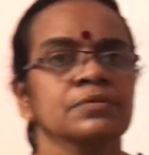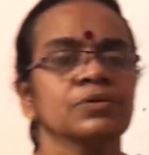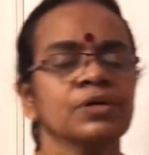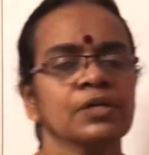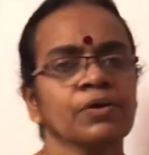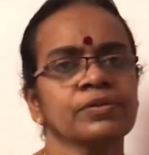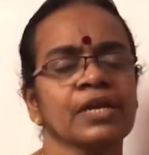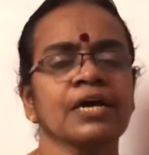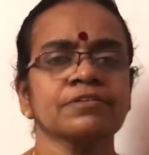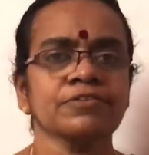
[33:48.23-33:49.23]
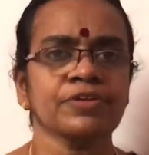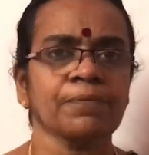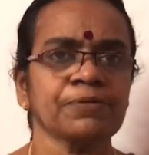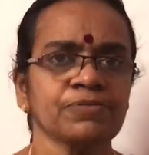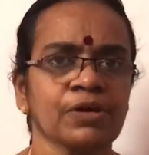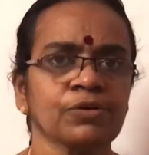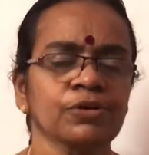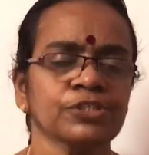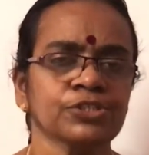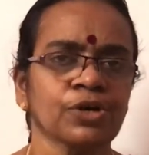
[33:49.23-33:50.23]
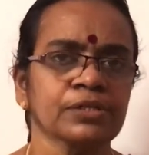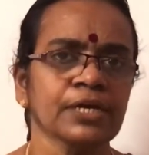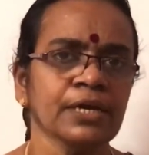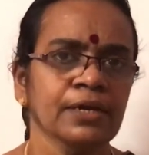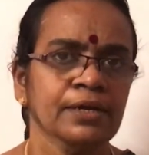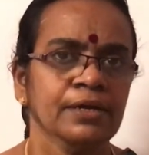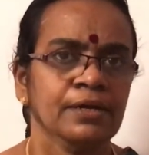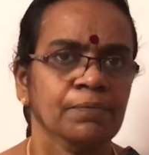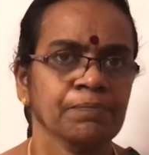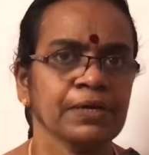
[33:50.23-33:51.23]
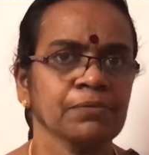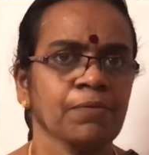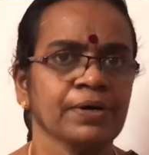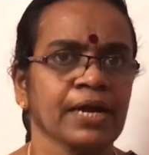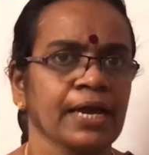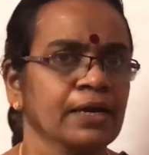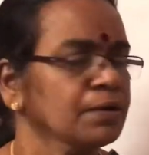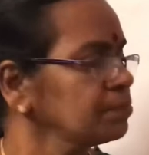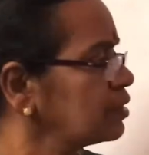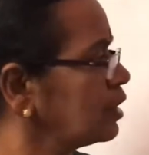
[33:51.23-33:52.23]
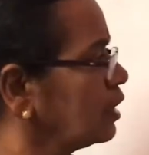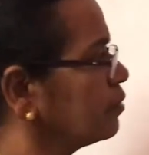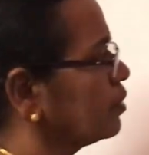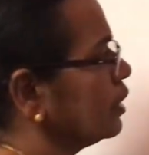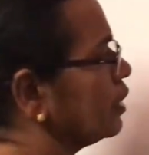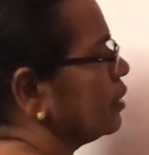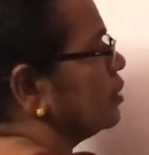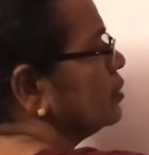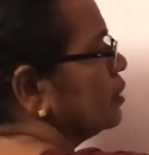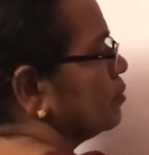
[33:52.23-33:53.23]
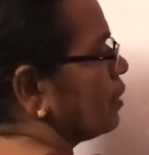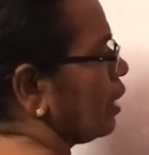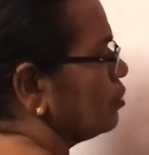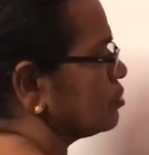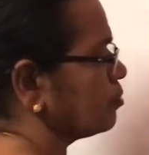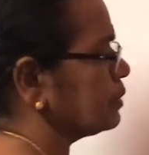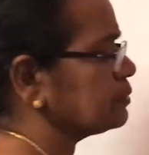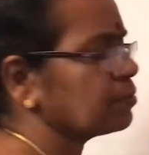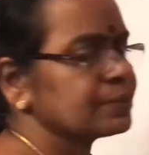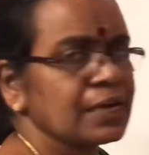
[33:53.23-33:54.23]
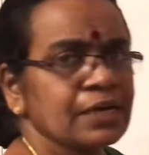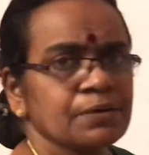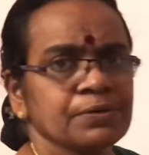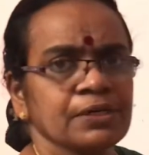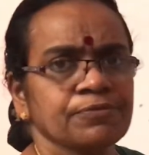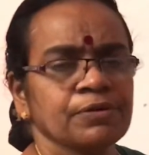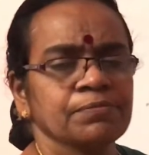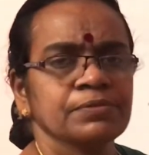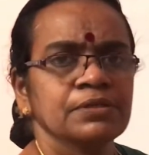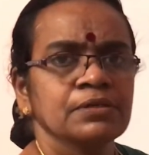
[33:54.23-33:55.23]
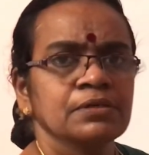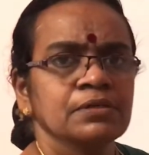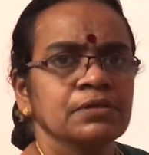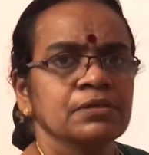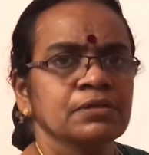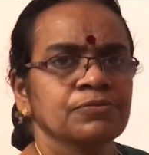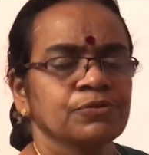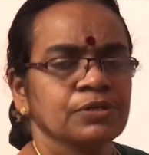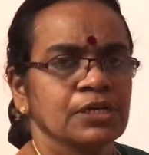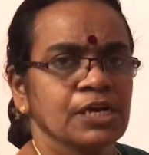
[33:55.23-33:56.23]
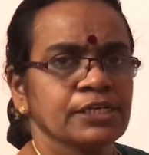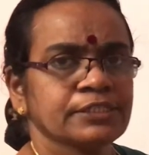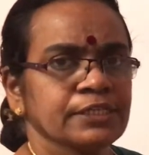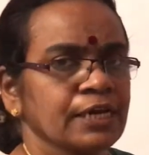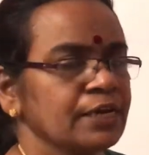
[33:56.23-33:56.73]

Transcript: Okay, now the last step is we are going to draw the bending moment diagram. I have rewritten the values of bending moment diagram here for each